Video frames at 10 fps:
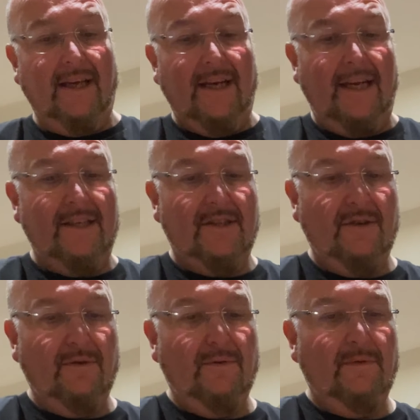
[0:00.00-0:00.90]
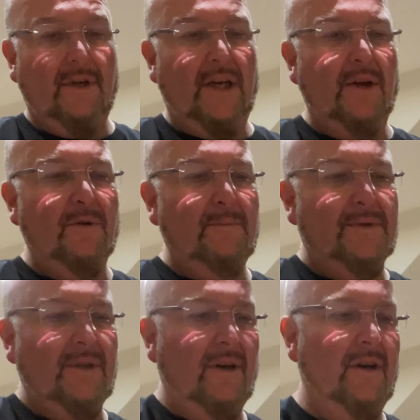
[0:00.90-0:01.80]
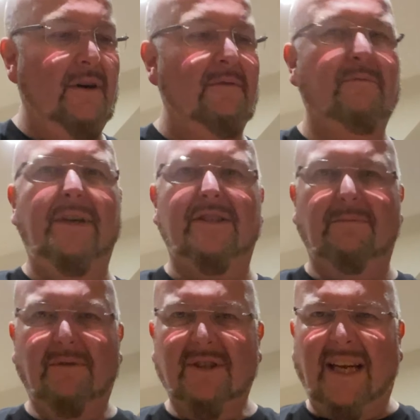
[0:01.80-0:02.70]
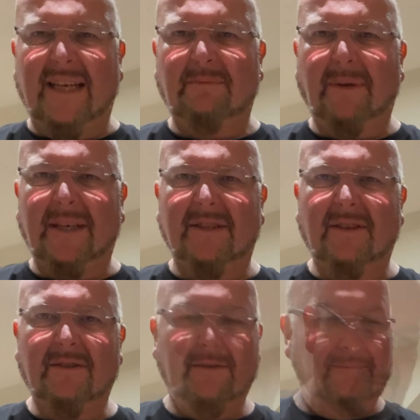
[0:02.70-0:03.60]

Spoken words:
into cubes or reasonable sized pieces.